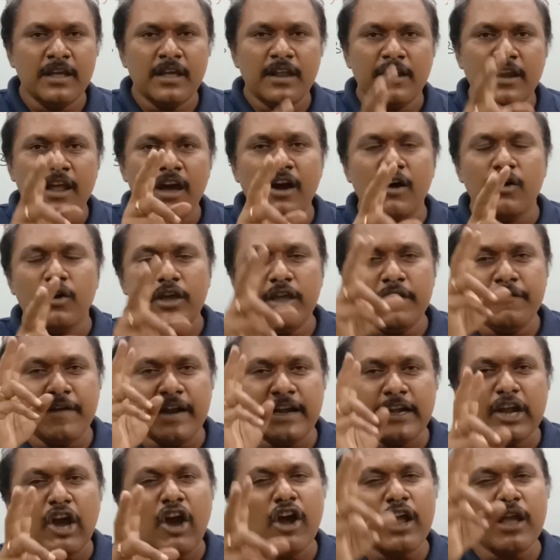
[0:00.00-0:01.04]
Now, if
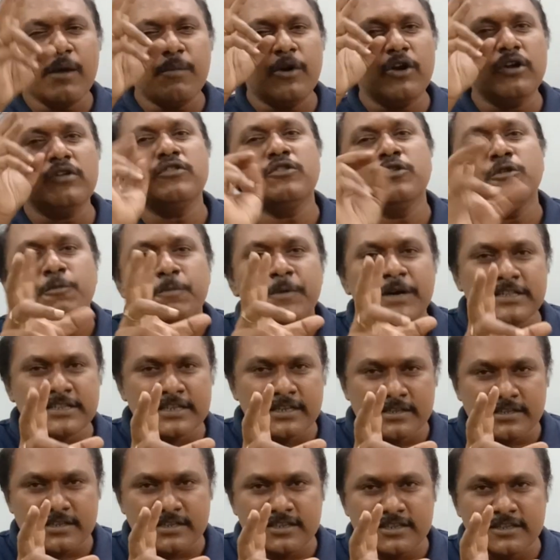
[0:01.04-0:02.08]
I talk about two
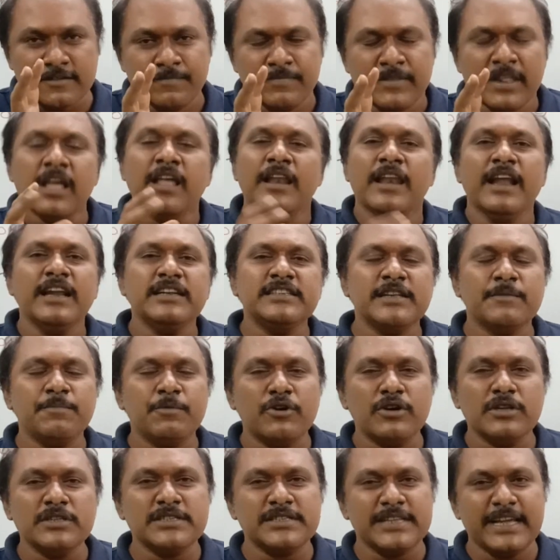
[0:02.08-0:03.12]
persons, let's
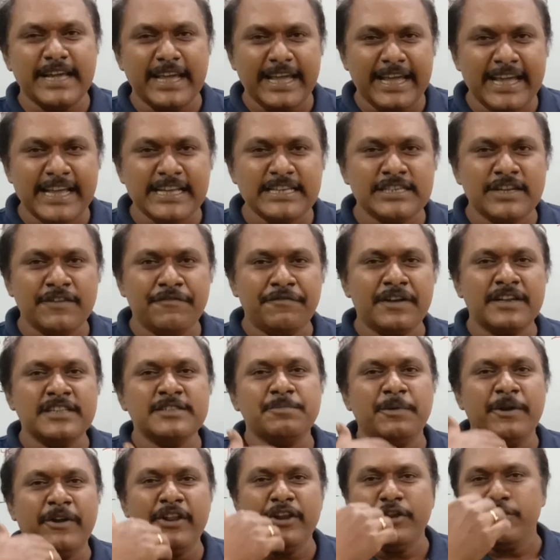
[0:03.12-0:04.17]
suppose the age difference
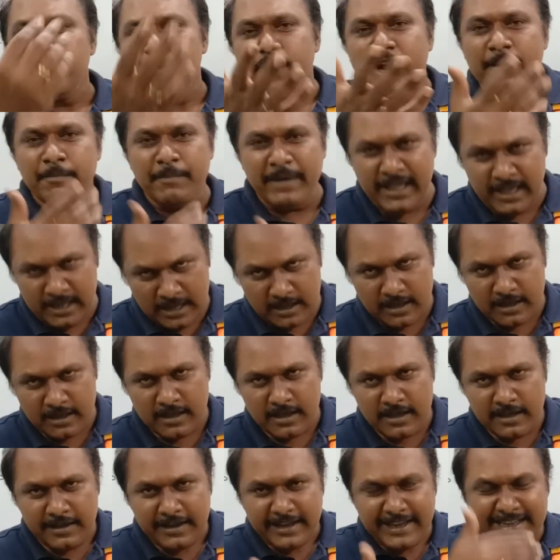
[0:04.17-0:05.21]
between you and me
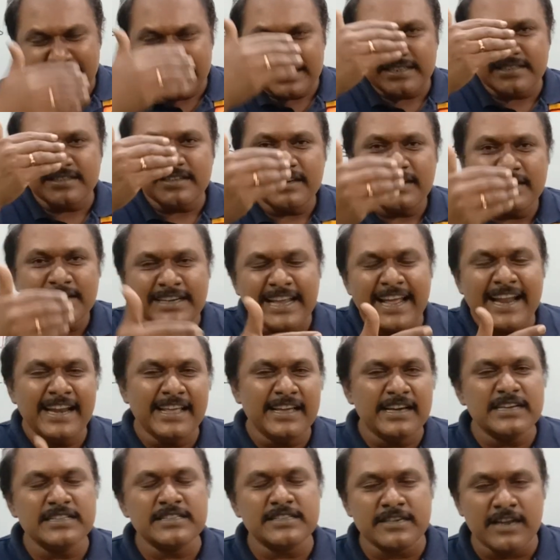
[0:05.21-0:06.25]
is 10
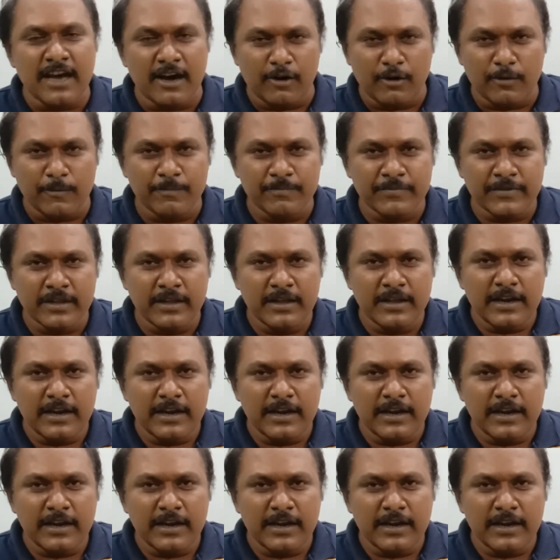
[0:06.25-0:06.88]
years now.